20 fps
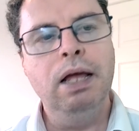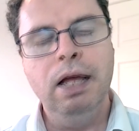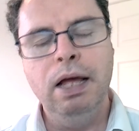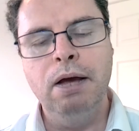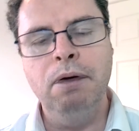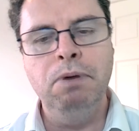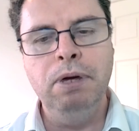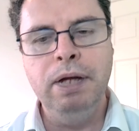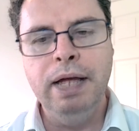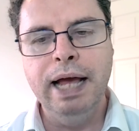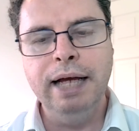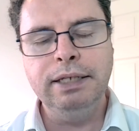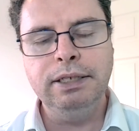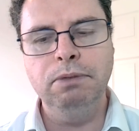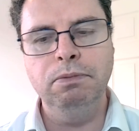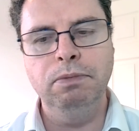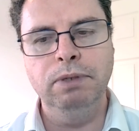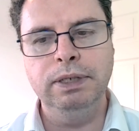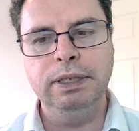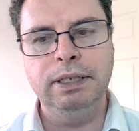Yes, it
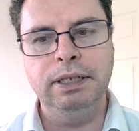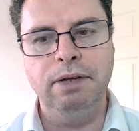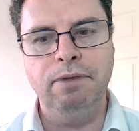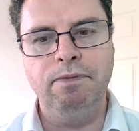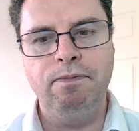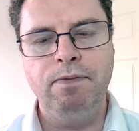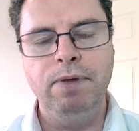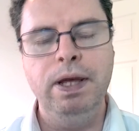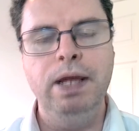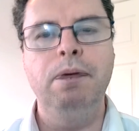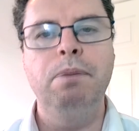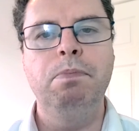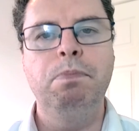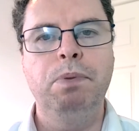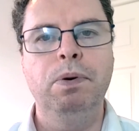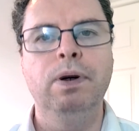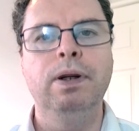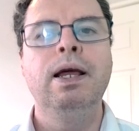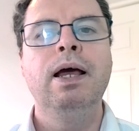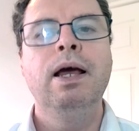was a defeat, but
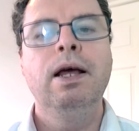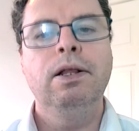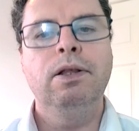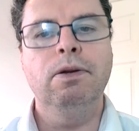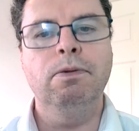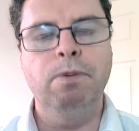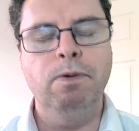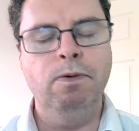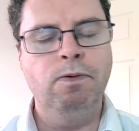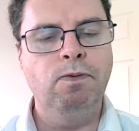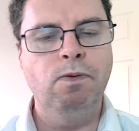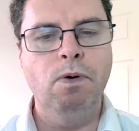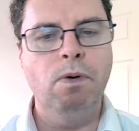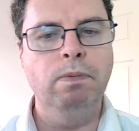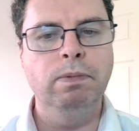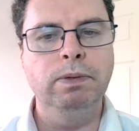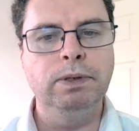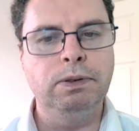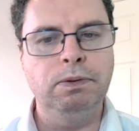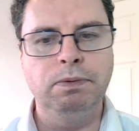the performance
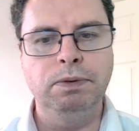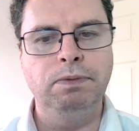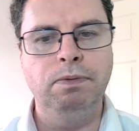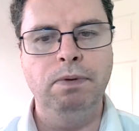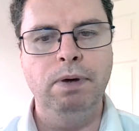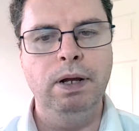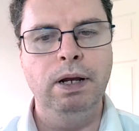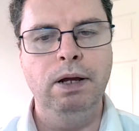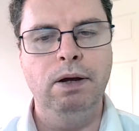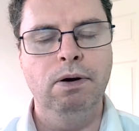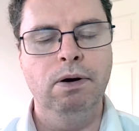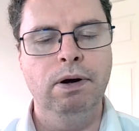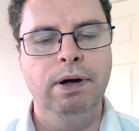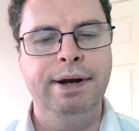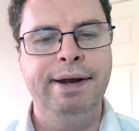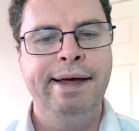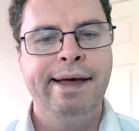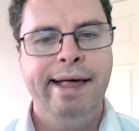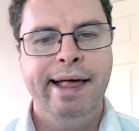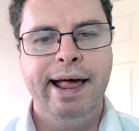was really good,
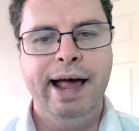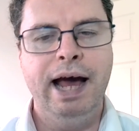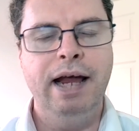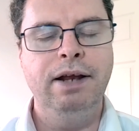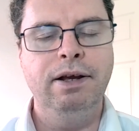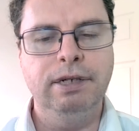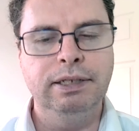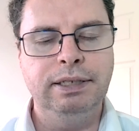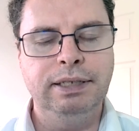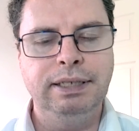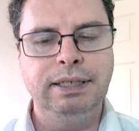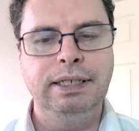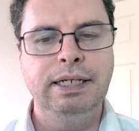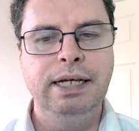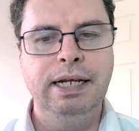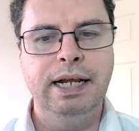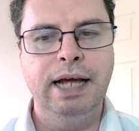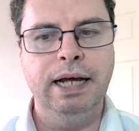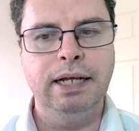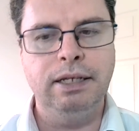and you could see
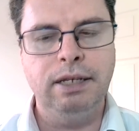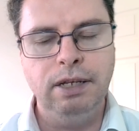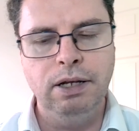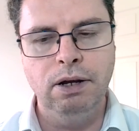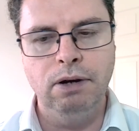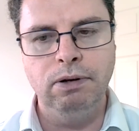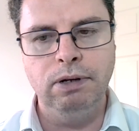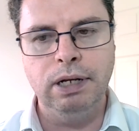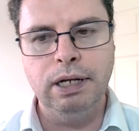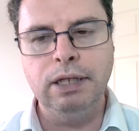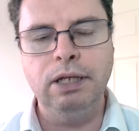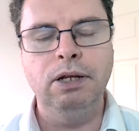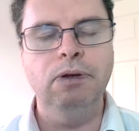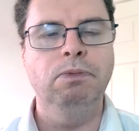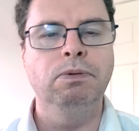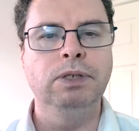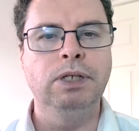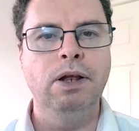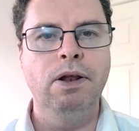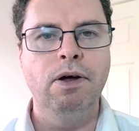that there was
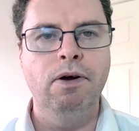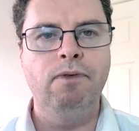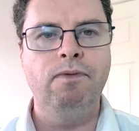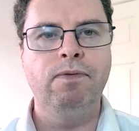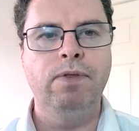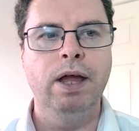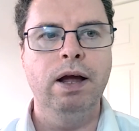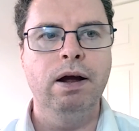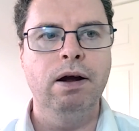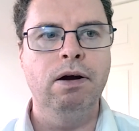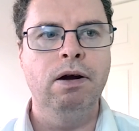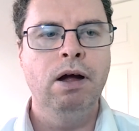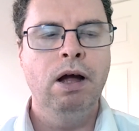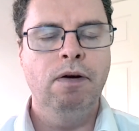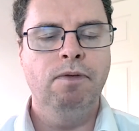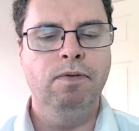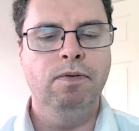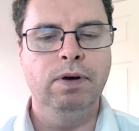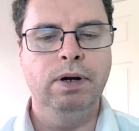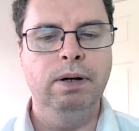enough there for
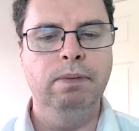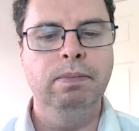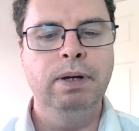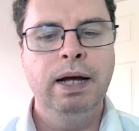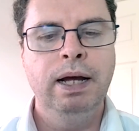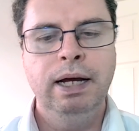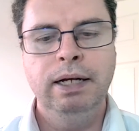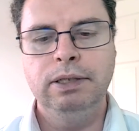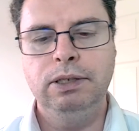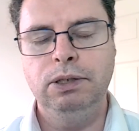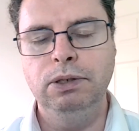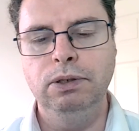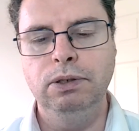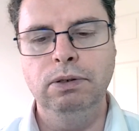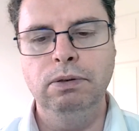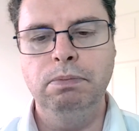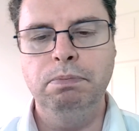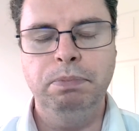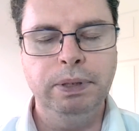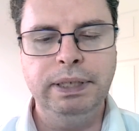them to
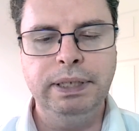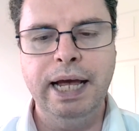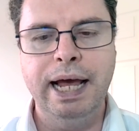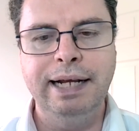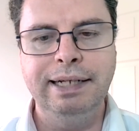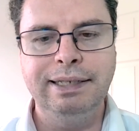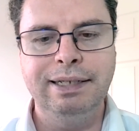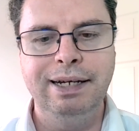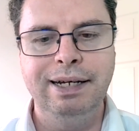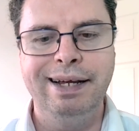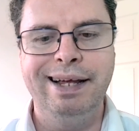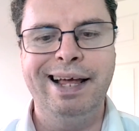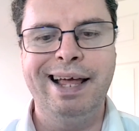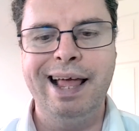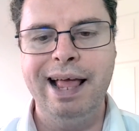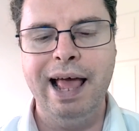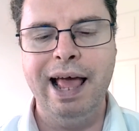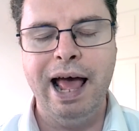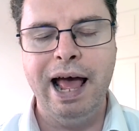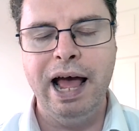potentially
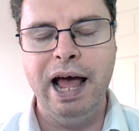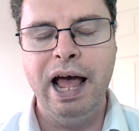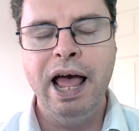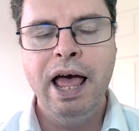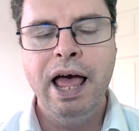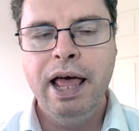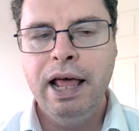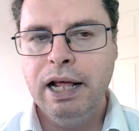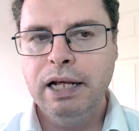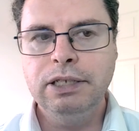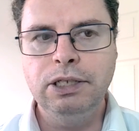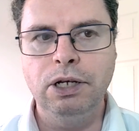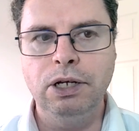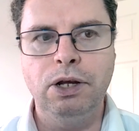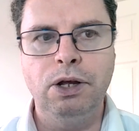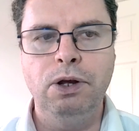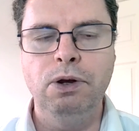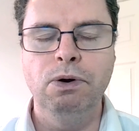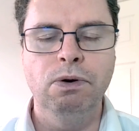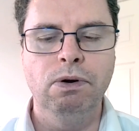
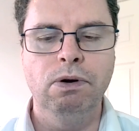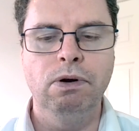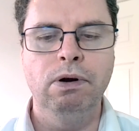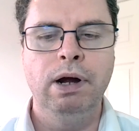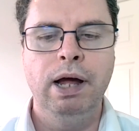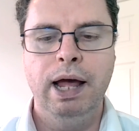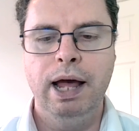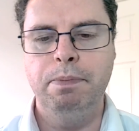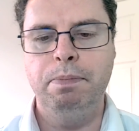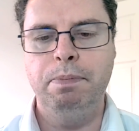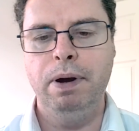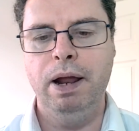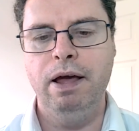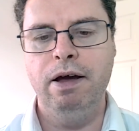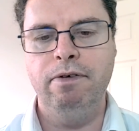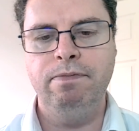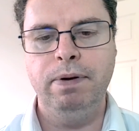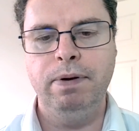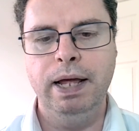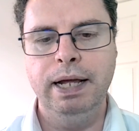secure a playoff
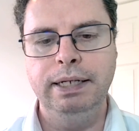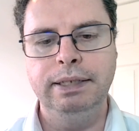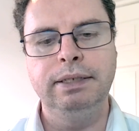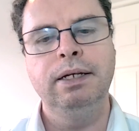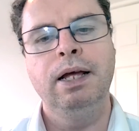place.